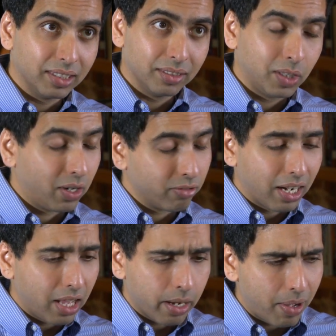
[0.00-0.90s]
Uh, you know, I
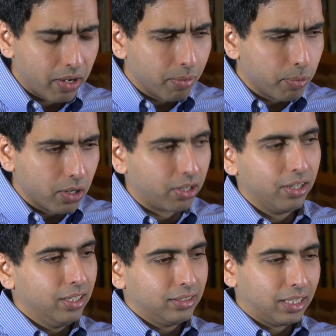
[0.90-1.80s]
write a lot about it in the book
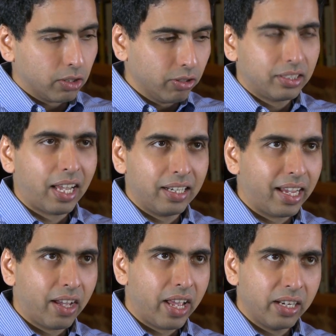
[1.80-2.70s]
that literally sat
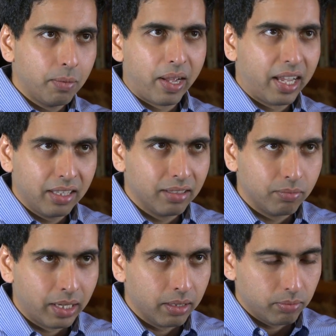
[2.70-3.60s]
down, headed by the,
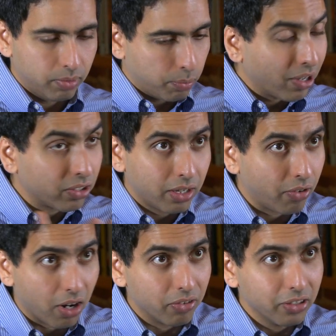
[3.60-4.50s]
uh, the president
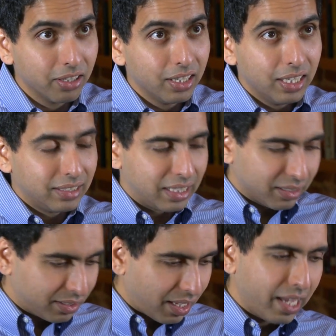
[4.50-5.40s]
of Harvard, that
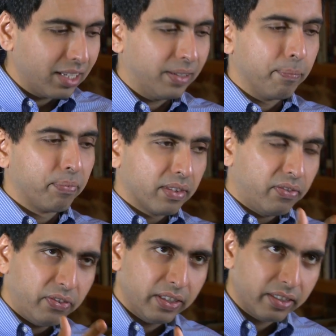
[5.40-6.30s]
decided
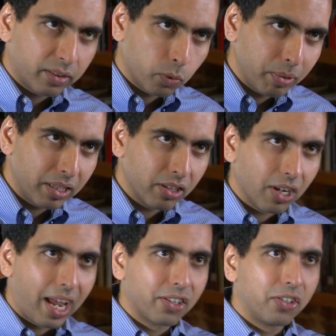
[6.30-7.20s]
Physics will be your
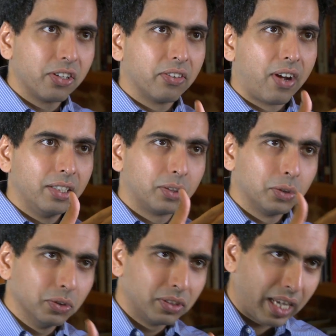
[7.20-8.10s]
last year of high
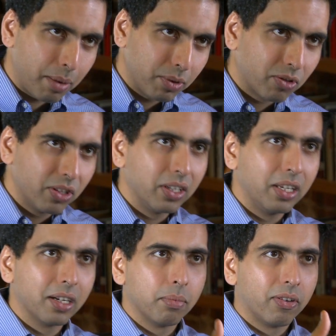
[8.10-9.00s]
schools. Chemistry the
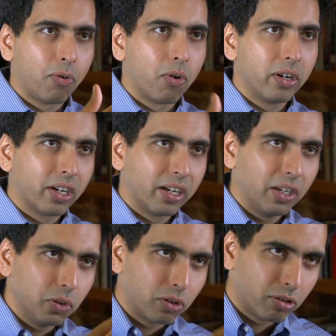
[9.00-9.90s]
year before. You're going
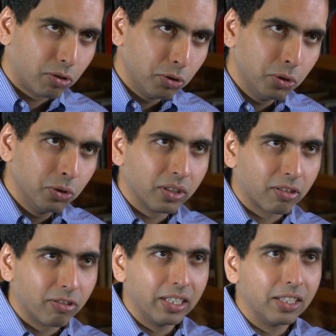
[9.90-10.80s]
to do two to
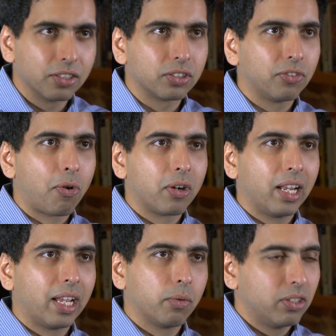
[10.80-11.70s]
three years of foreign
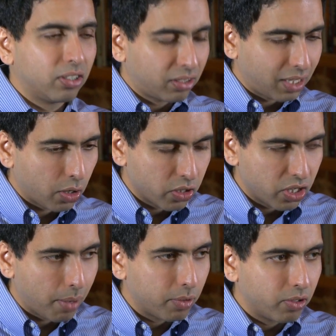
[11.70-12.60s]
language. This is how good
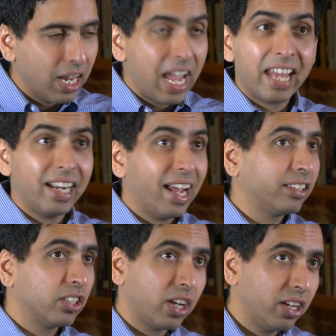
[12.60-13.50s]
geometry, and it
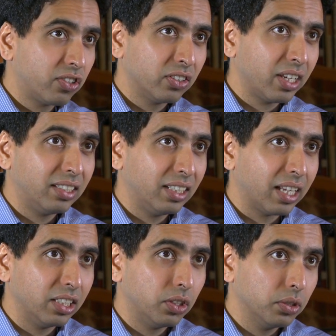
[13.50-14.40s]
hasn't changed since
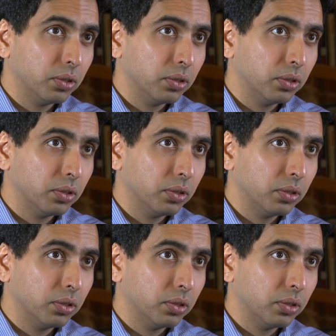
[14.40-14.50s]
1892.